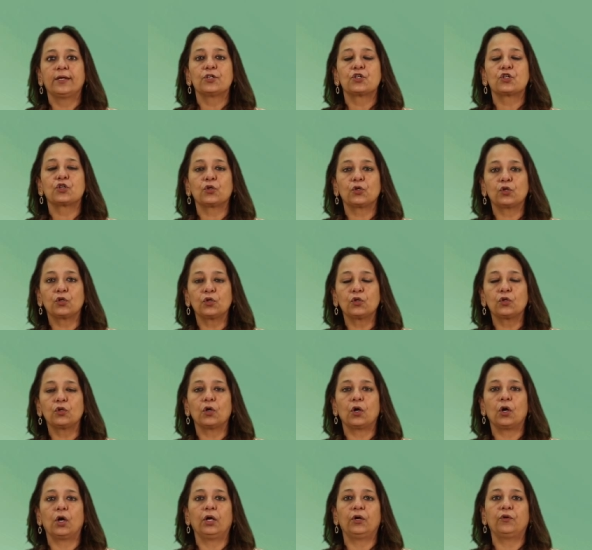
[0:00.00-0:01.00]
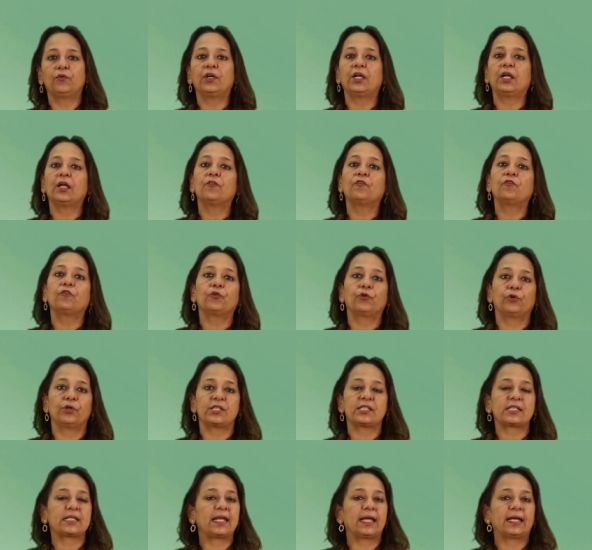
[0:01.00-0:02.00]
should not
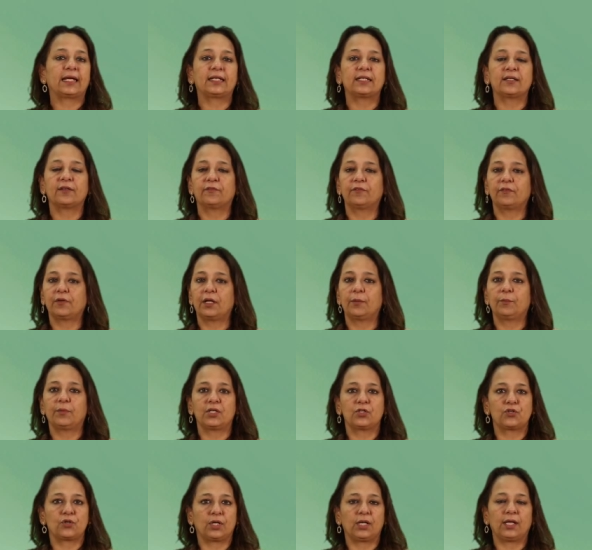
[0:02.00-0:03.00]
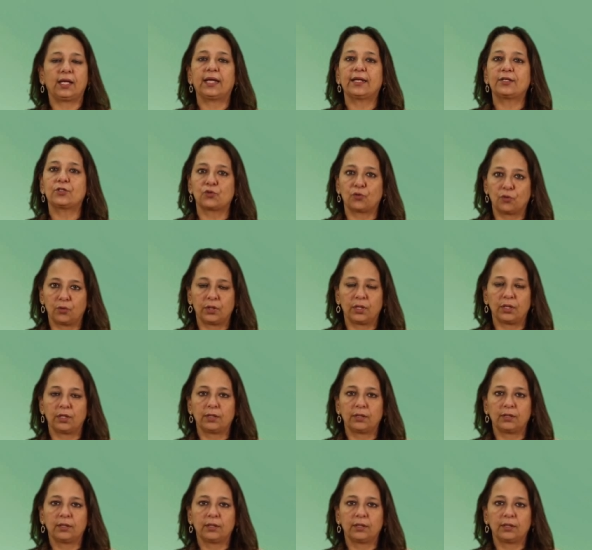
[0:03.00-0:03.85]
reinforce negative imagery at all.